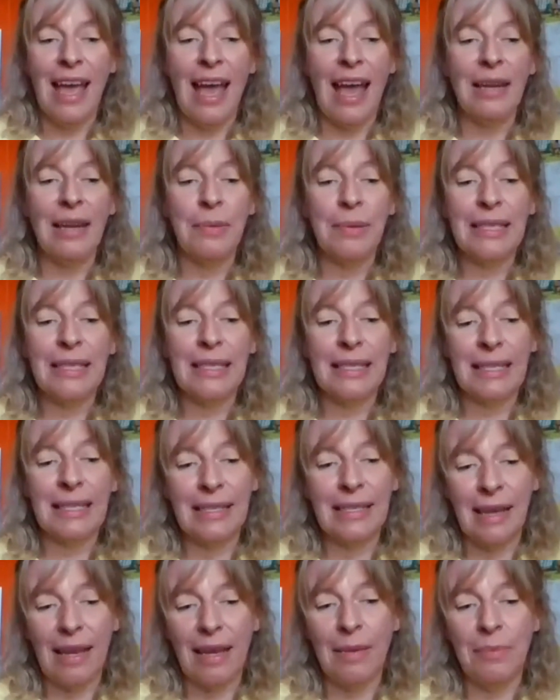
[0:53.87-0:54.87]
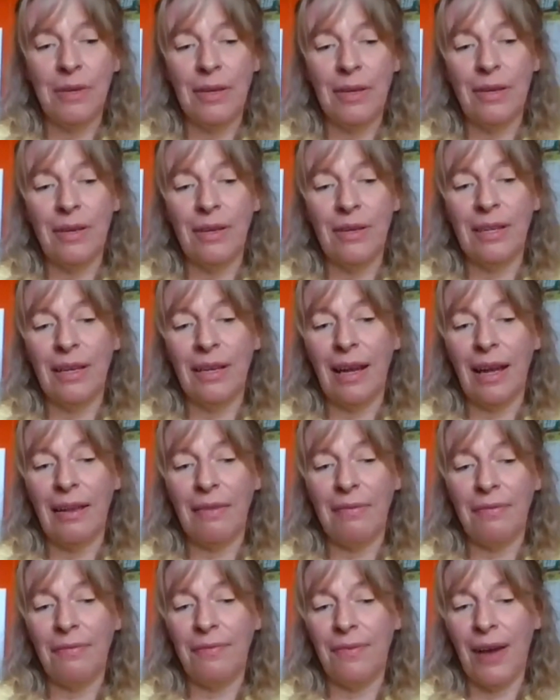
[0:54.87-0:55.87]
and it was the same year that I